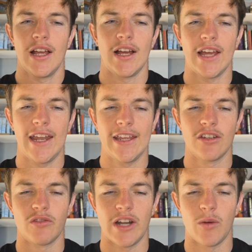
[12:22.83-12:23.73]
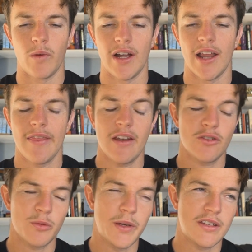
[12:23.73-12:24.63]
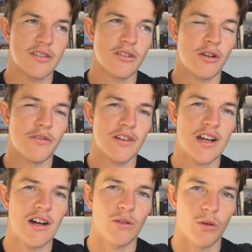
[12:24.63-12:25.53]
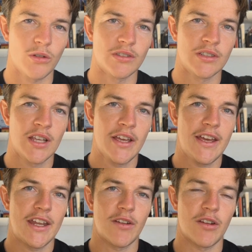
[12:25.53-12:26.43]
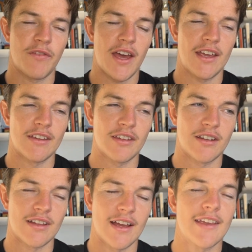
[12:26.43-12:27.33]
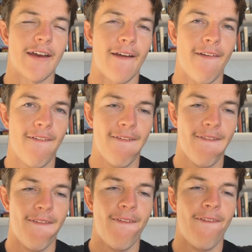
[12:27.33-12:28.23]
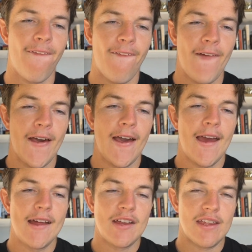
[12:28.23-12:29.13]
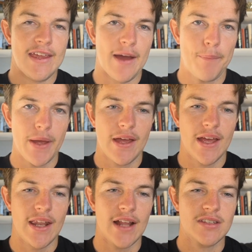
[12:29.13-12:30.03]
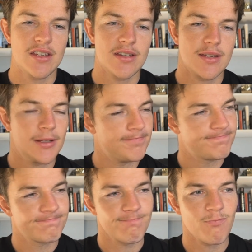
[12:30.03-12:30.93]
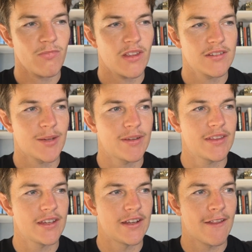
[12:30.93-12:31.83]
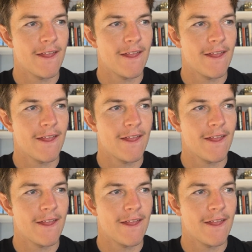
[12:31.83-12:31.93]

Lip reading: heading into round one, and then I saw pictures of Carl Lawton heading over to Vegas, and I was like, okay, yep. And that's just something that,